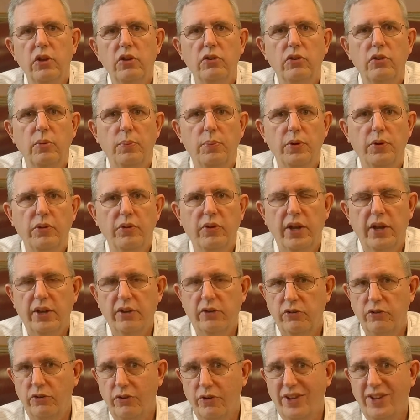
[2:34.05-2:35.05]
to
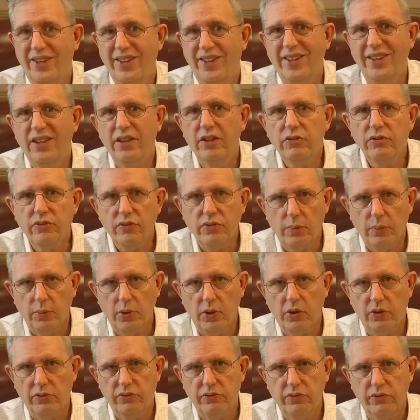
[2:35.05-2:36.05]
protect your kids from
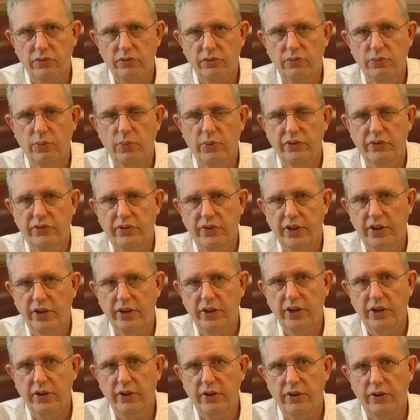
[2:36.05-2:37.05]
lawsuits once they
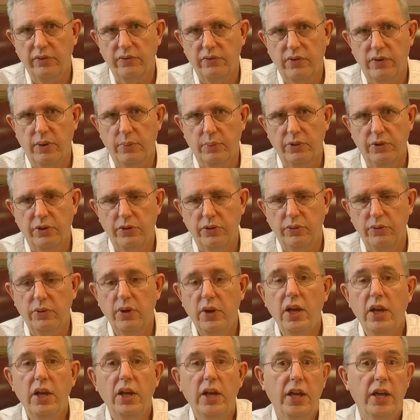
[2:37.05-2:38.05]
inherit from you
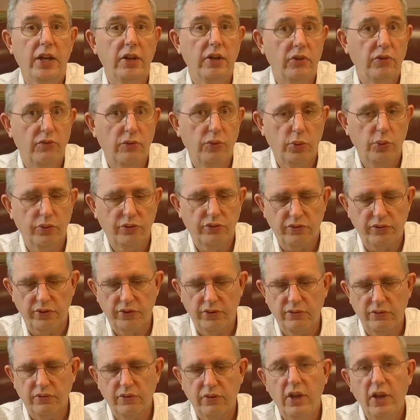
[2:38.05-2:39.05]
and
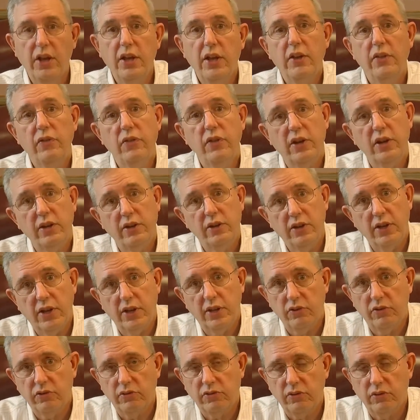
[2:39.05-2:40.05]
divorces than it
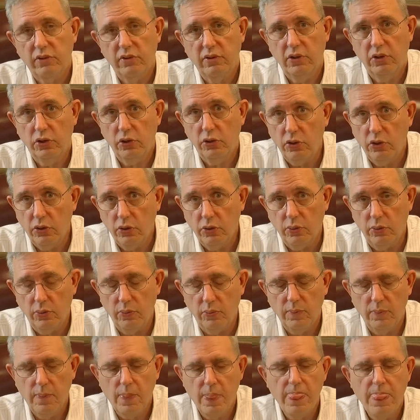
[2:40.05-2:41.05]
does you.
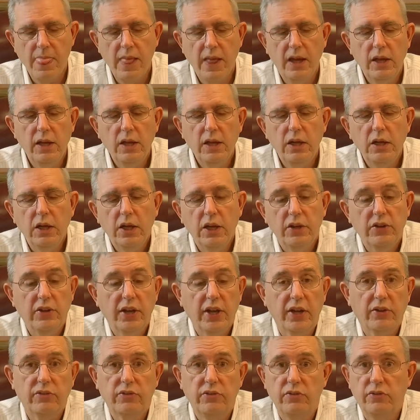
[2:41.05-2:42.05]

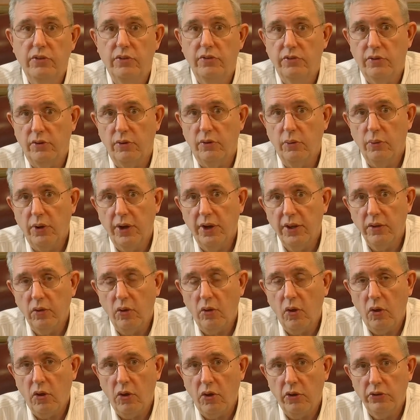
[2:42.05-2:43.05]
Texas is a great
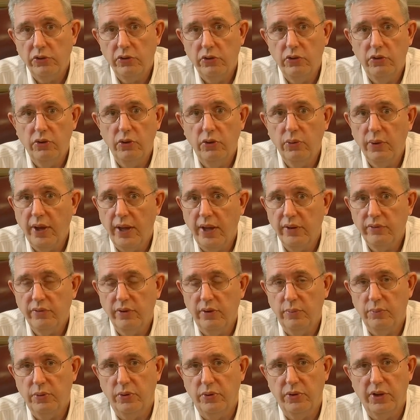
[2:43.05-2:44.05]
law to do
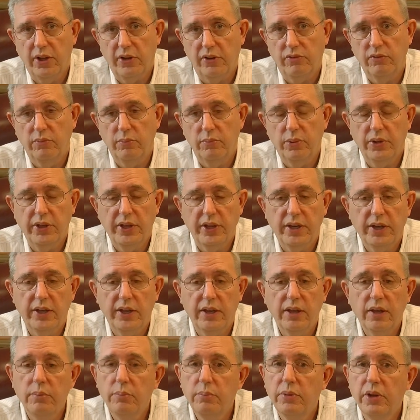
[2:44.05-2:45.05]
asset protection planning
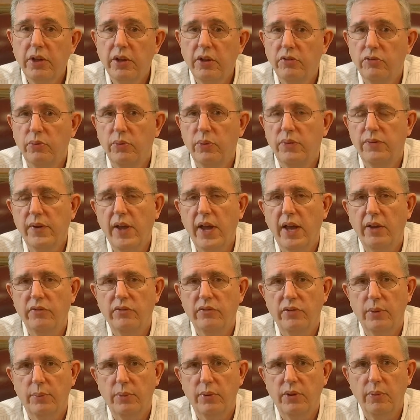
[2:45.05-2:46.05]
in because we've got
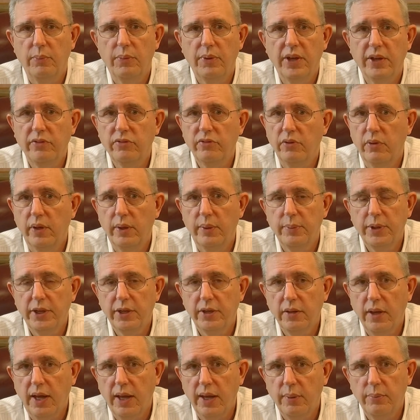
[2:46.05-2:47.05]
some of the best limited
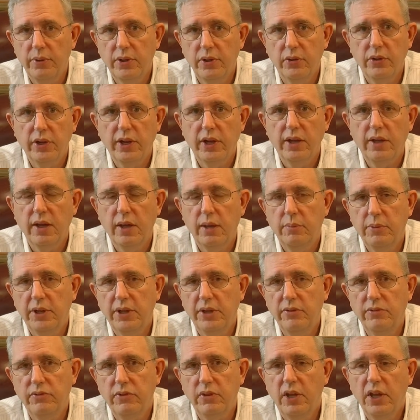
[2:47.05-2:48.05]
liability
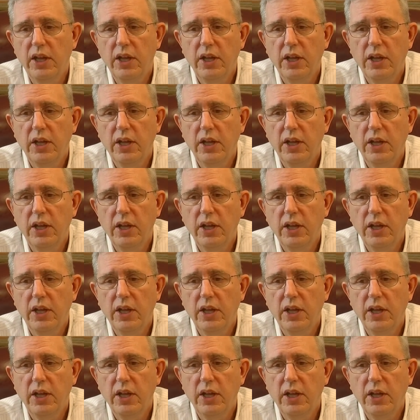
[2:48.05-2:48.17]
companies